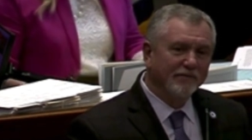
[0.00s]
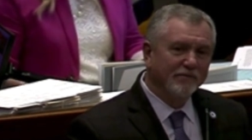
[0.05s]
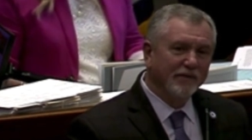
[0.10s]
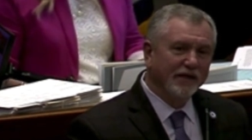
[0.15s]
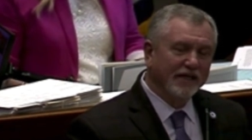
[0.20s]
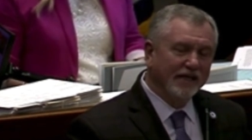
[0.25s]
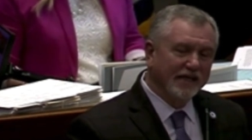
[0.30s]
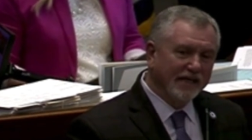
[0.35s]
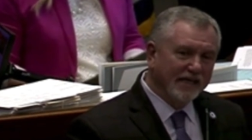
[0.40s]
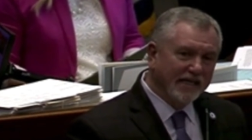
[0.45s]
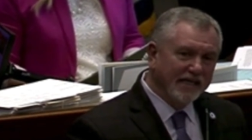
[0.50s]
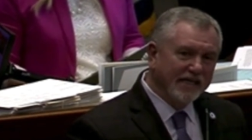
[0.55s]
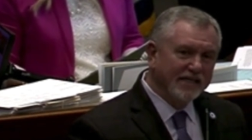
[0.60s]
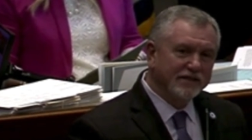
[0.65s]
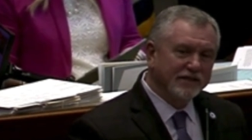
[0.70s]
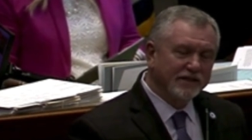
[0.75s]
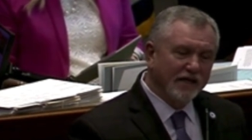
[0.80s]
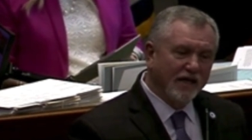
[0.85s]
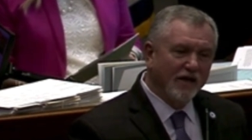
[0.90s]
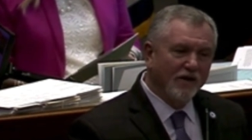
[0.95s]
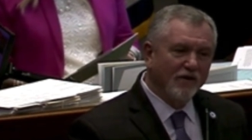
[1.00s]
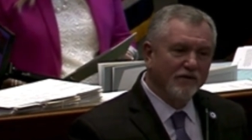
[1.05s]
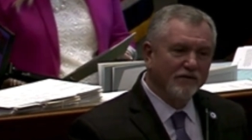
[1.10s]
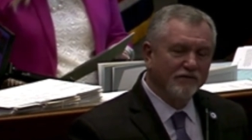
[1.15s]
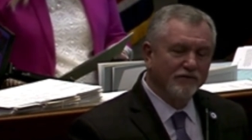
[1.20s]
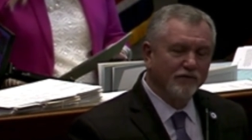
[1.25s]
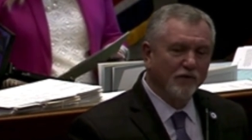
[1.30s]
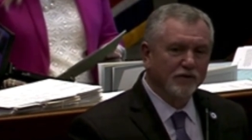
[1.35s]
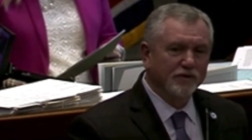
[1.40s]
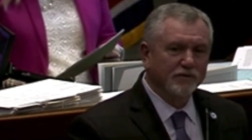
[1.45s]
but at least law
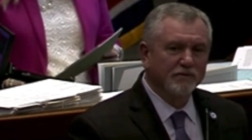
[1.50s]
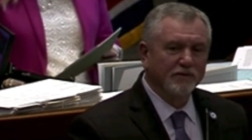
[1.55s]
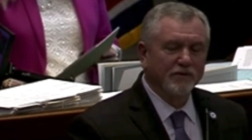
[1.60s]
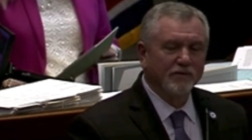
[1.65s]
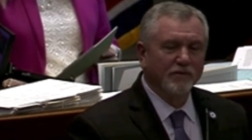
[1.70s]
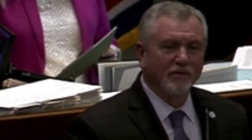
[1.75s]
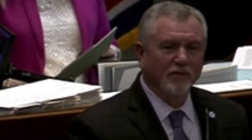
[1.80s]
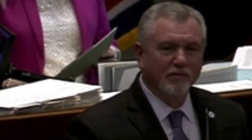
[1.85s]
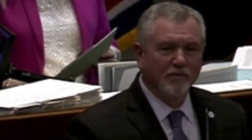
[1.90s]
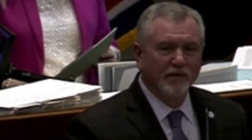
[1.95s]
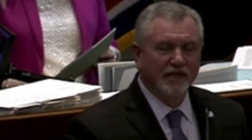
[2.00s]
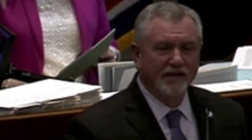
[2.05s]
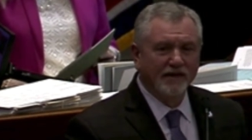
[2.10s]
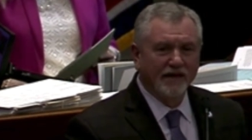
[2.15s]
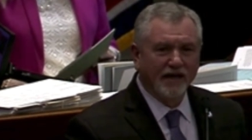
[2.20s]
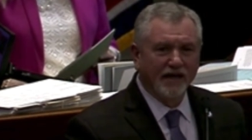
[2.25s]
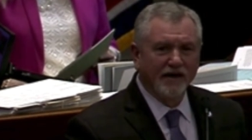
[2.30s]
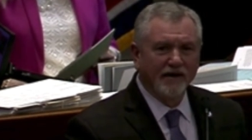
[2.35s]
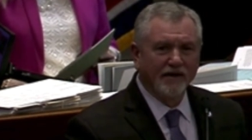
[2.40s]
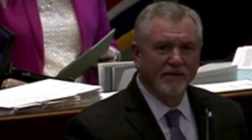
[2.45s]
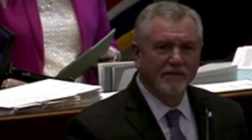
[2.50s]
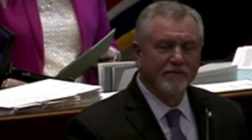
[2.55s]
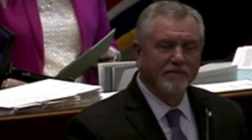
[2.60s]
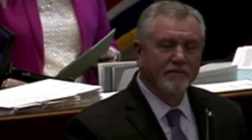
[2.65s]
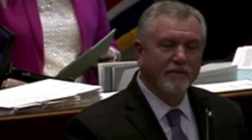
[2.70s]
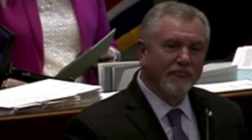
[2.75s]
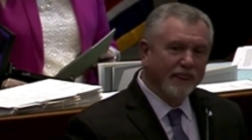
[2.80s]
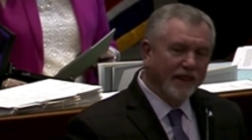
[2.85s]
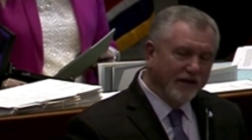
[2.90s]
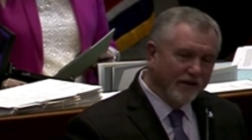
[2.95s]
enforcement will be there.
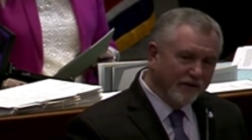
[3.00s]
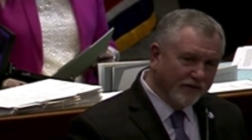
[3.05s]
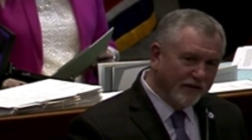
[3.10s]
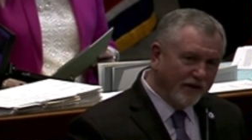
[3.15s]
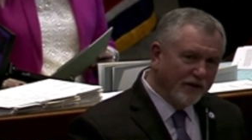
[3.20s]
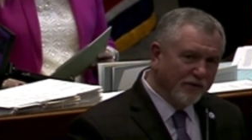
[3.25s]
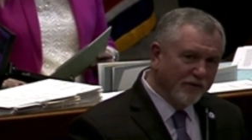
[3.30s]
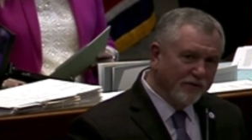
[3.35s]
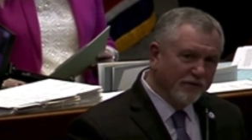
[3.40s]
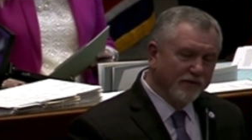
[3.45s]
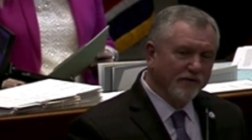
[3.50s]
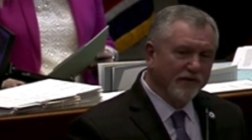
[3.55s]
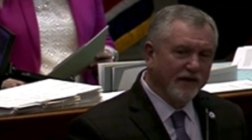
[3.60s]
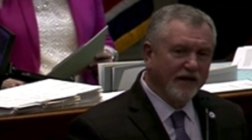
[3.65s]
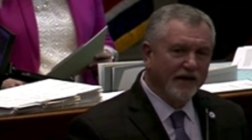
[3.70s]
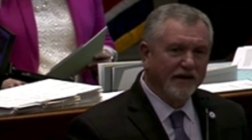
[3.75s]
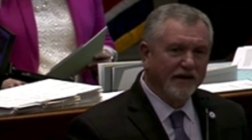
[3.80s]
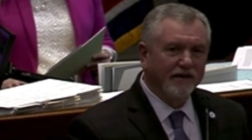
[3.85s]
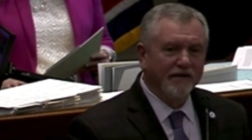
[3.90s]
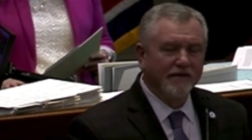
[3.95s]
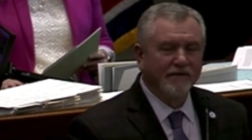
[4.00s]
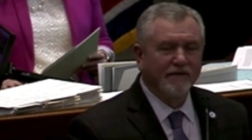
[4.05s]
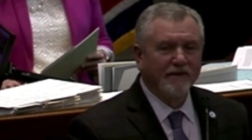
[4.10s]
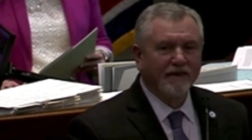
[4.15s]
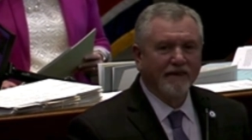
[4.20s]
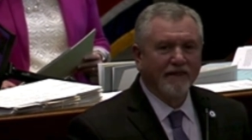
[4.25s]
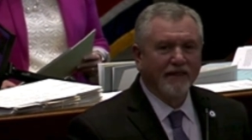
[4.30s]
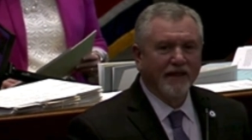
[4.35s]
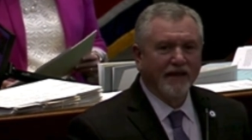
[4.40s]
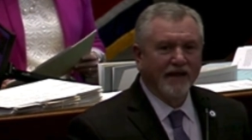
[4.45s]
They'll know they're there,
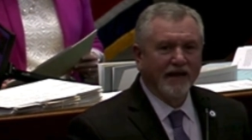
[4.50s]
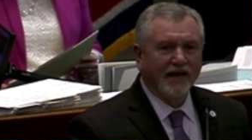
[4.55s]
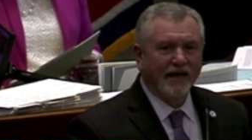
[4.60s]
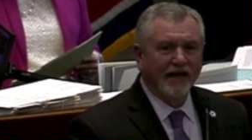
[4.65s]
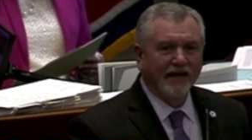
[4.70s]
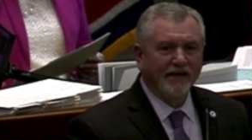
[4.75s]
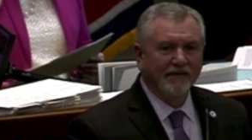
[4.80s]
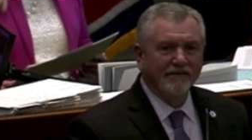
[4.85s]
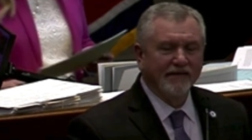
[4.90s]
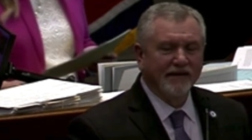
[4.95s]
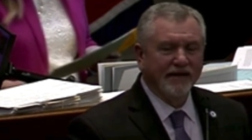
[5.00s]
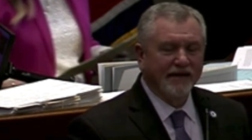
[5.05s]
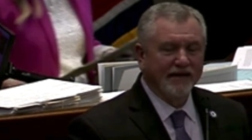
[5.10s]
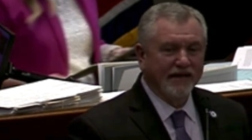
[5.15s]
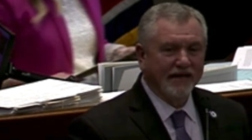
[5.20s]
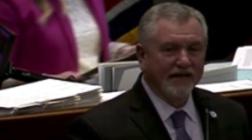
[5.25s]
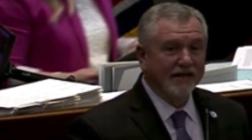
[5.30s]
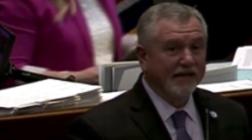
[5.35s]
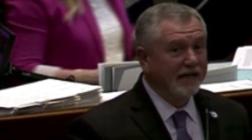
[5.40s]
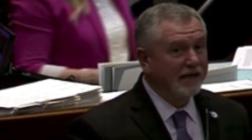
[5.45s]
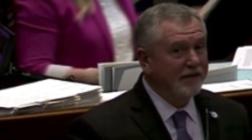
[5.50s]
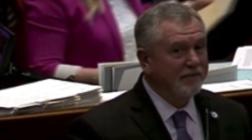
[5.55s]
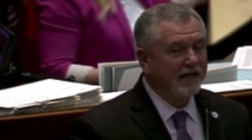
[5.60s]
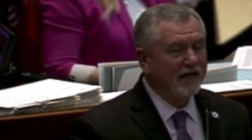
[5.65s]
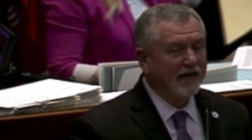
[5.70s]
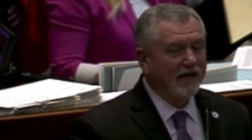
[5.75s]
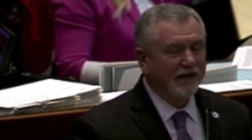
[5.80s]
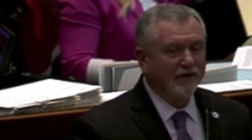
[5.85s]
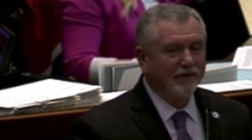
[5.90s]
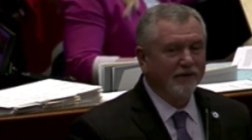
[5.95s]
and they can keep an
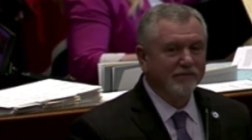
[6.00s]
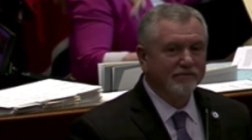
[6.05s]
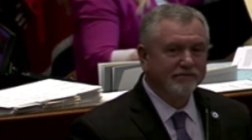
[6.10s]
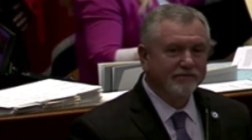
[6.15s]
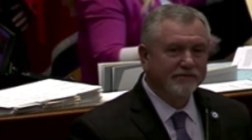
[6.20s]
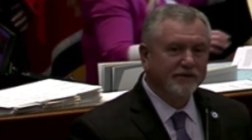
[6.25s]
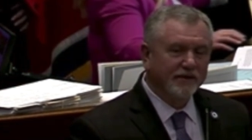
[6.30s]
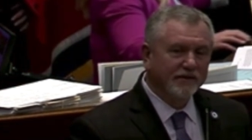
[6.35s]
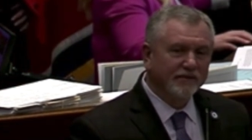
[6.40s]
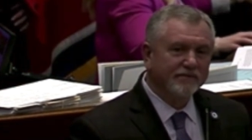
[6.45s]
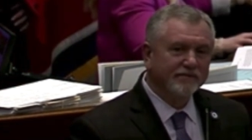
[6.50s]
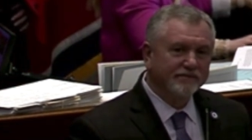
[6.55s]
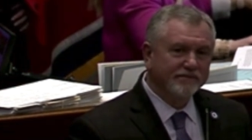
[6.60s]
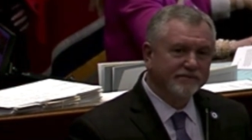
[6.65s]
eye on them. So,